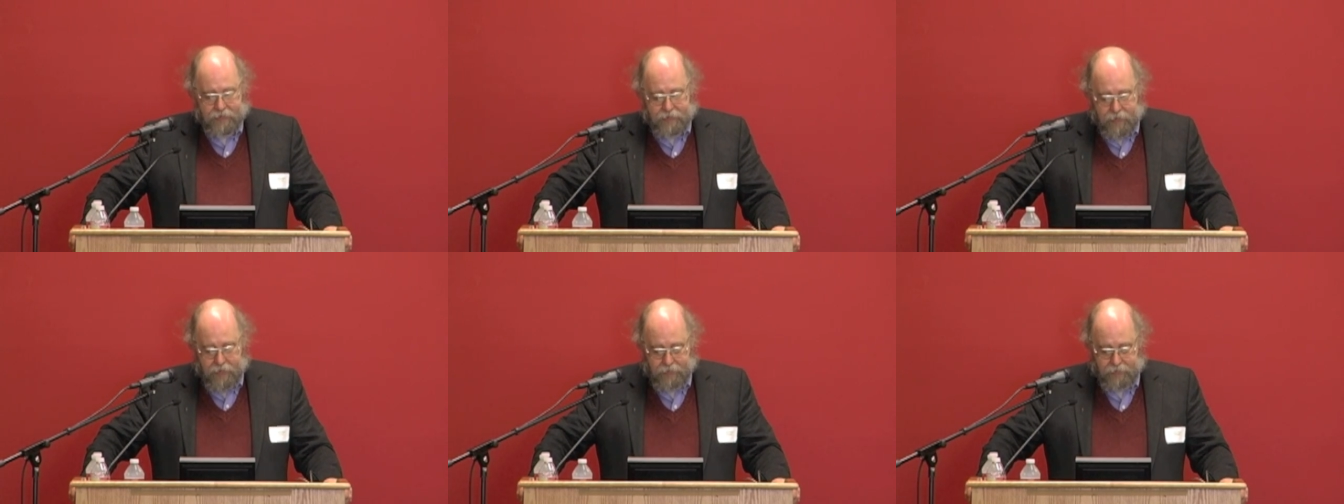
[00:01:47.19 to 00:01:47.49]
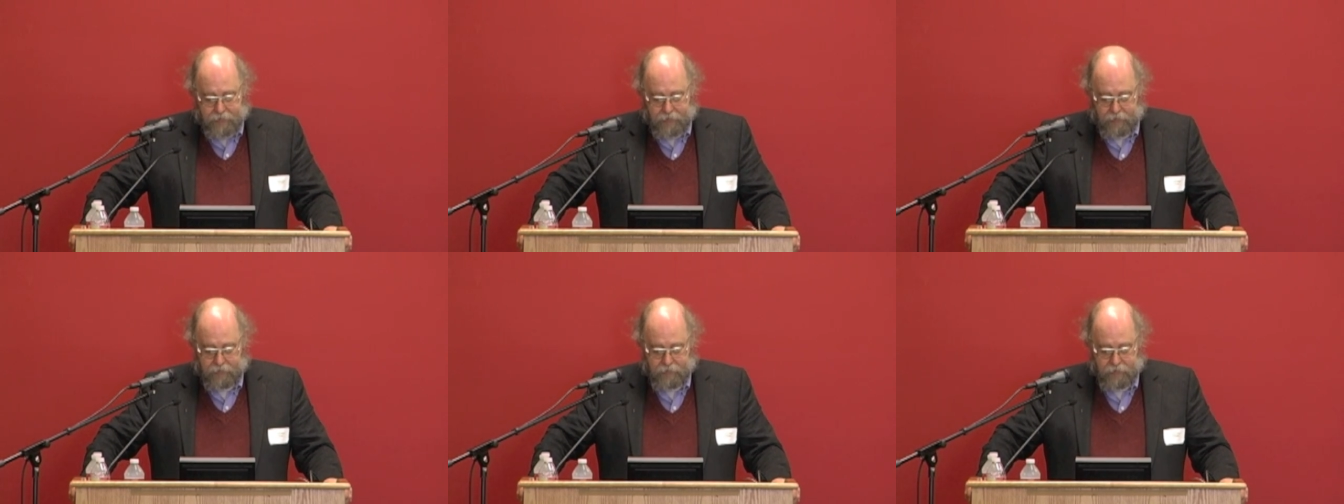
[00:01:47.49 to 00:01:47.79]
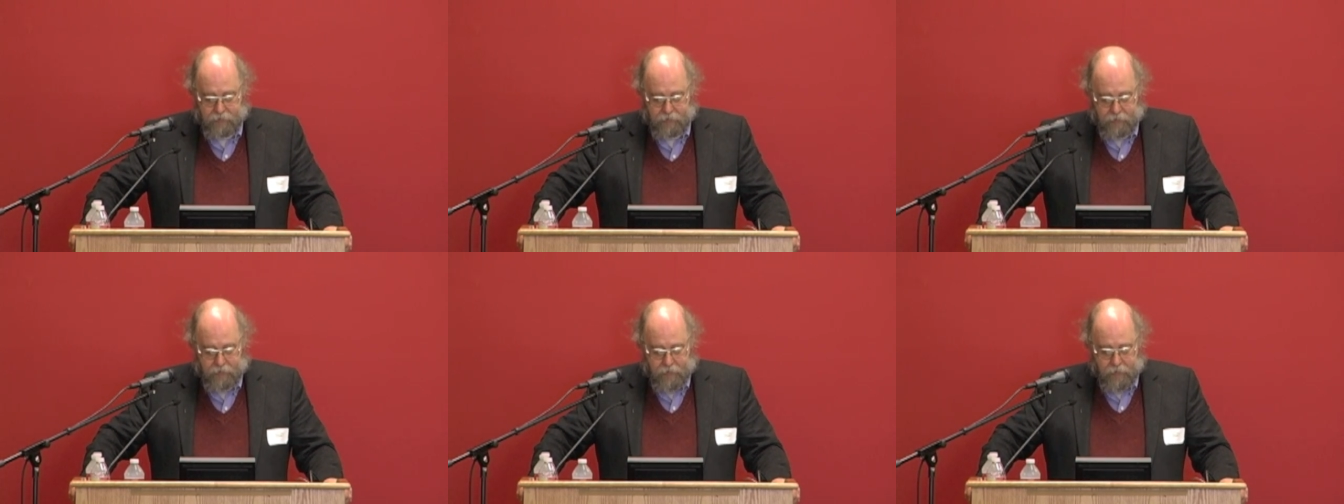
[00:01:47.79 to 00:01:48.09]

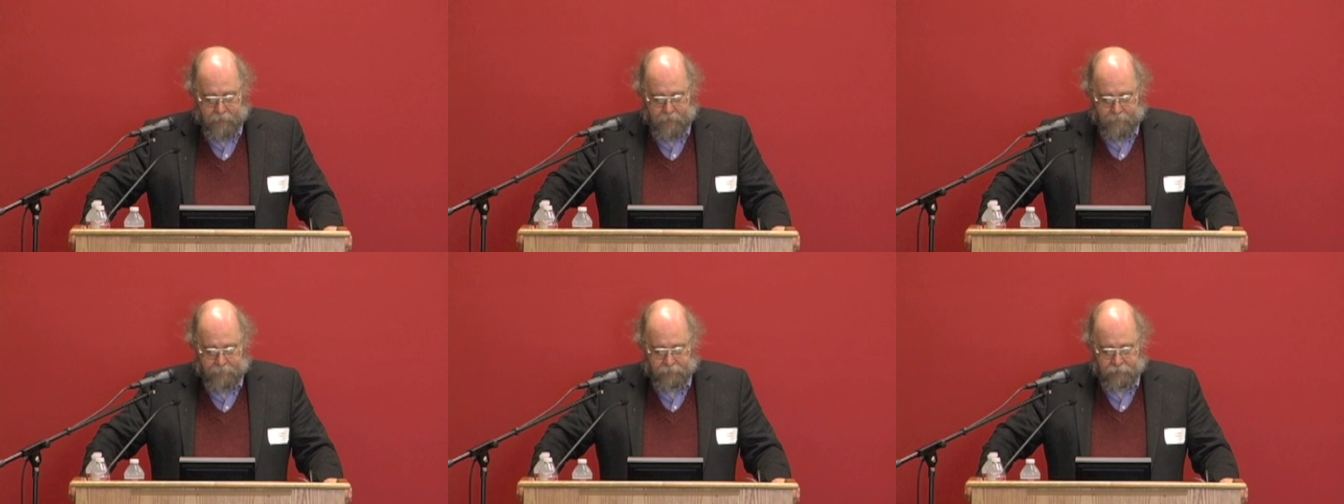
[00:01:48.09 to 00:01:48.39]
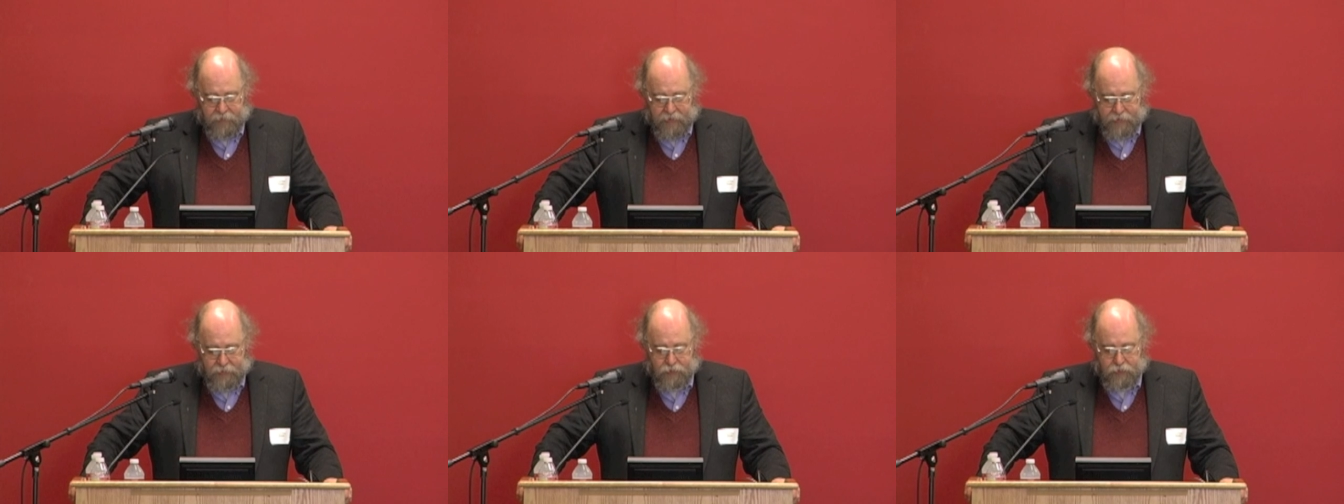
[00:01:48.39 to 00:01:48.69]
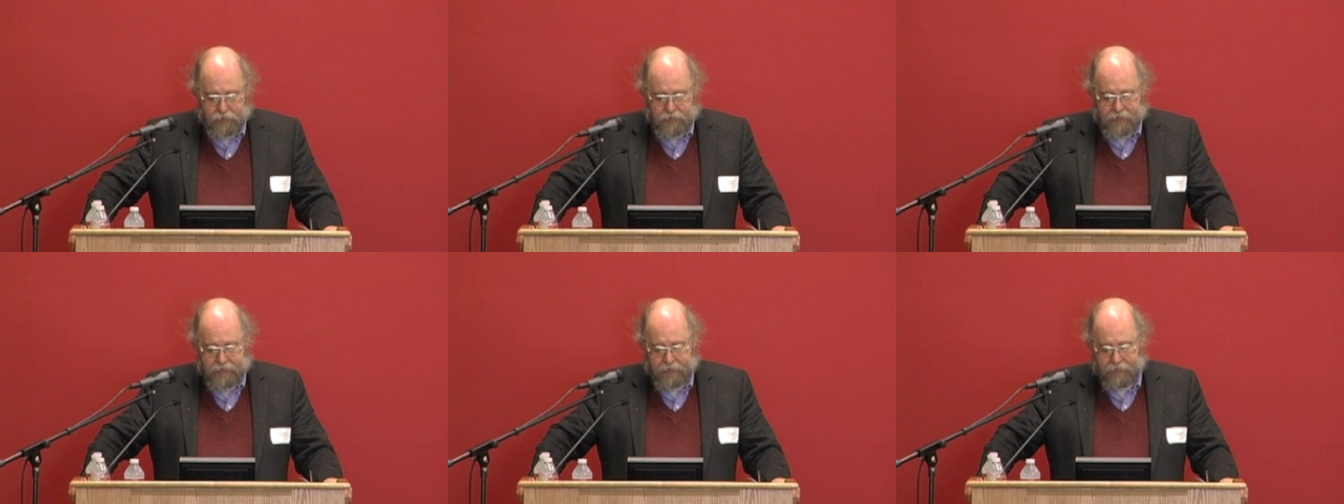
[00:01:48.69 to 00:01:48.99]
doesn't
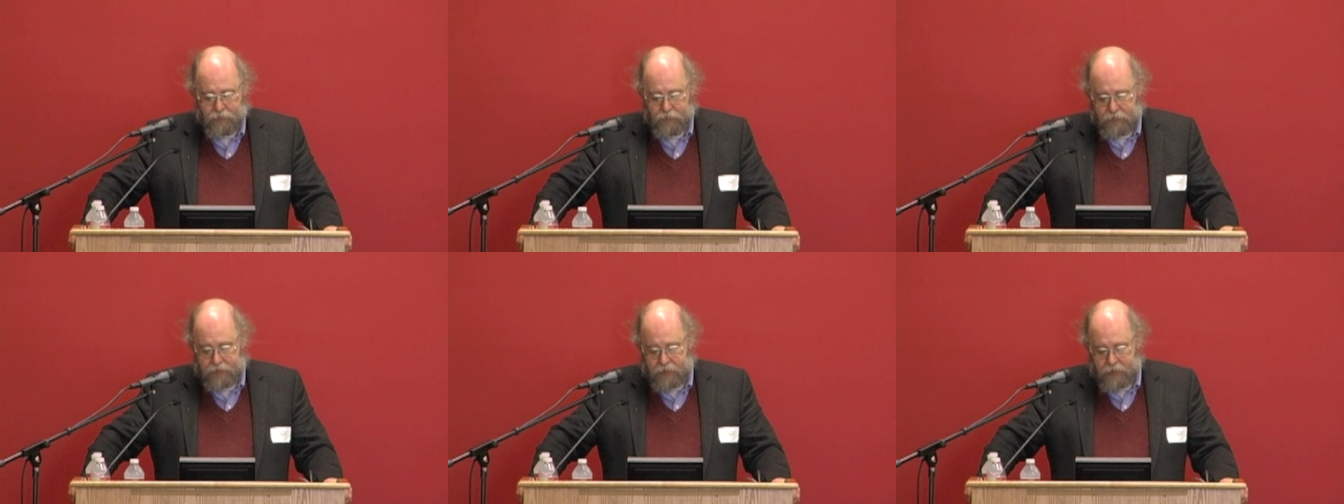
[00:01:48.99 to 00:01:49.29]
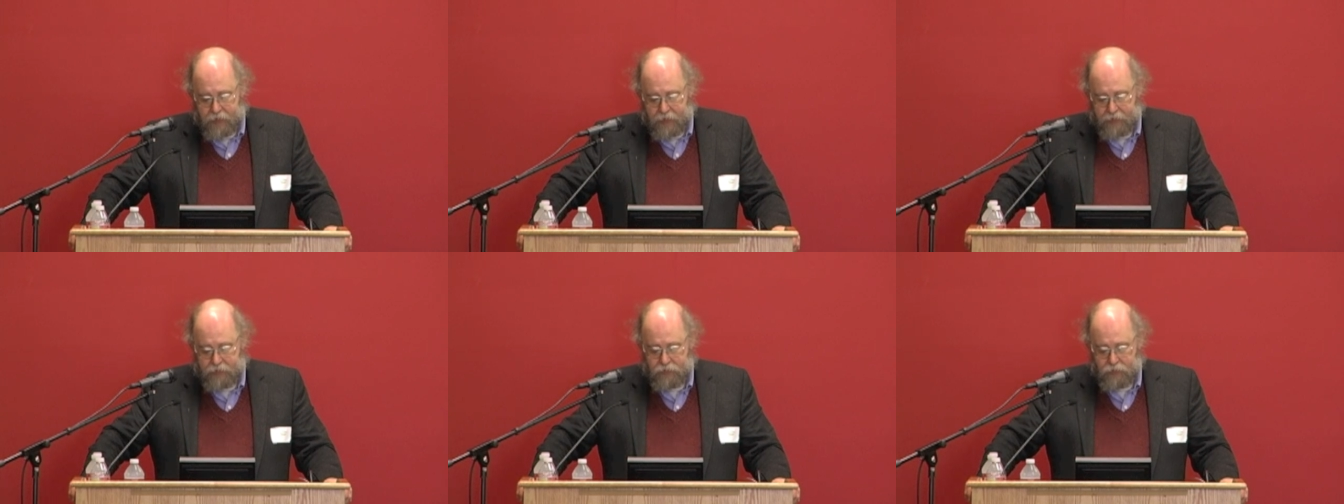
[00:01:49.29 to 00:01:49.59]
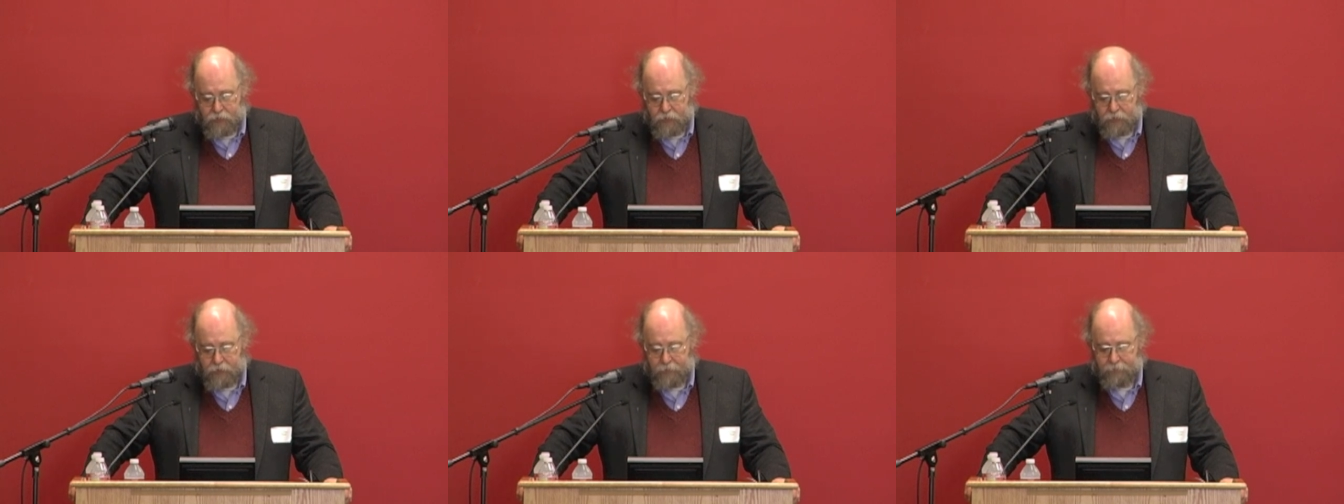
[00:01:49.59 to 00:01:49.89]
intersect with
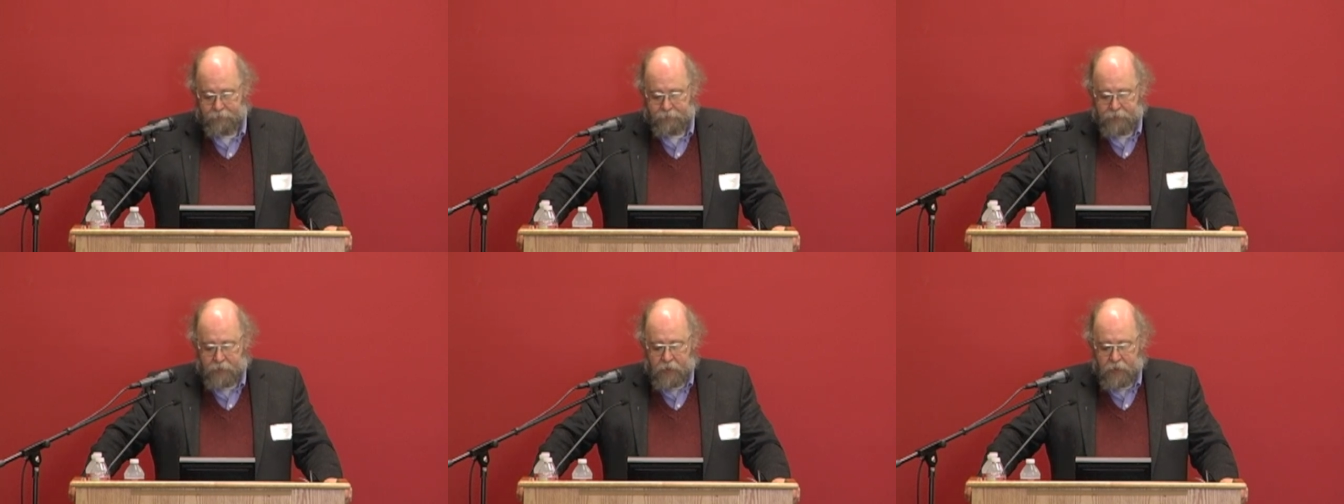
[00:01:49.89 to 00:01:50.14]
God's order.